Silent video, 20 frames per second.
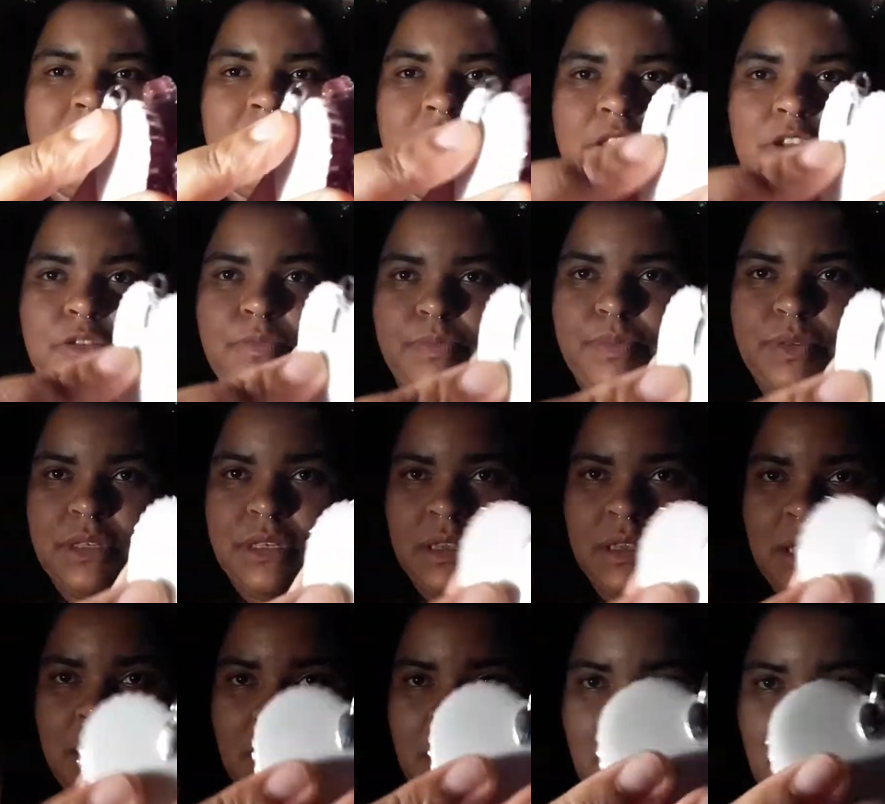loops
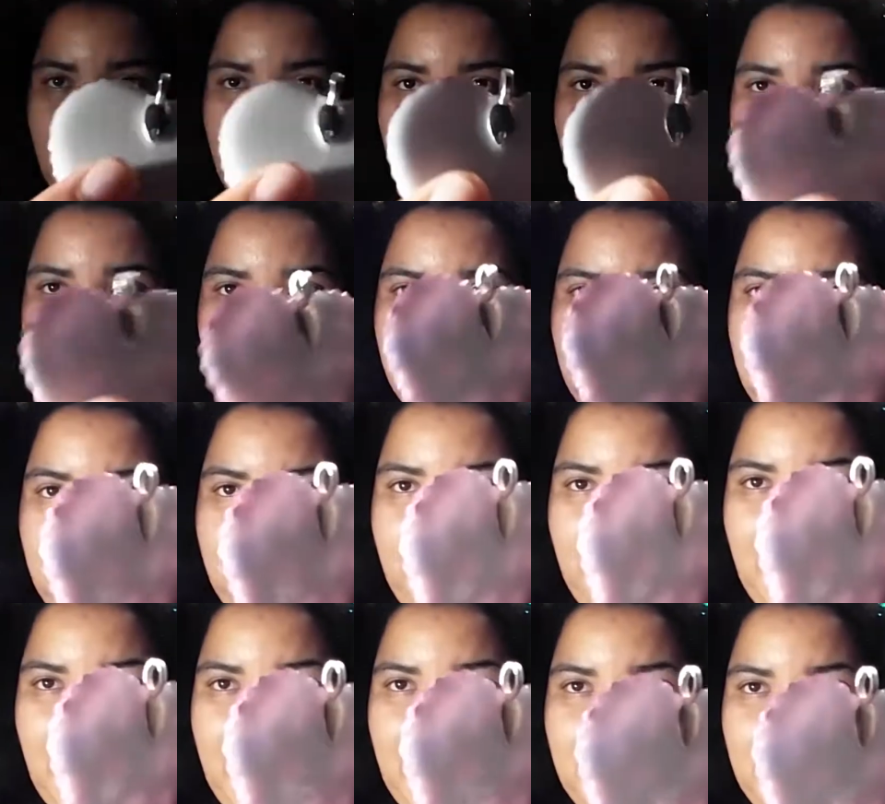on the
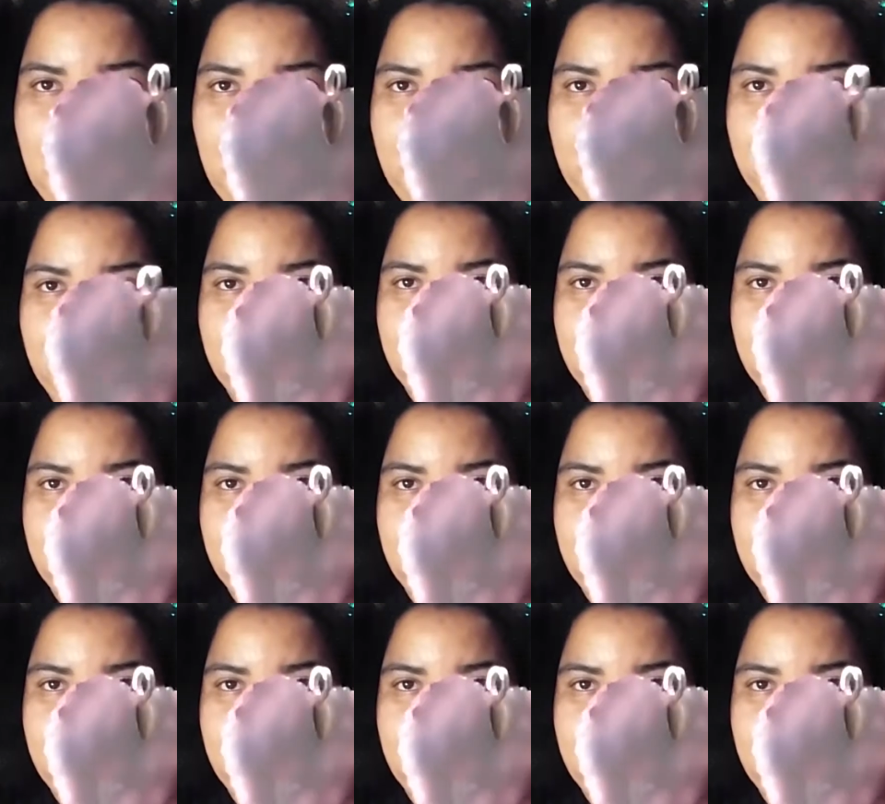back,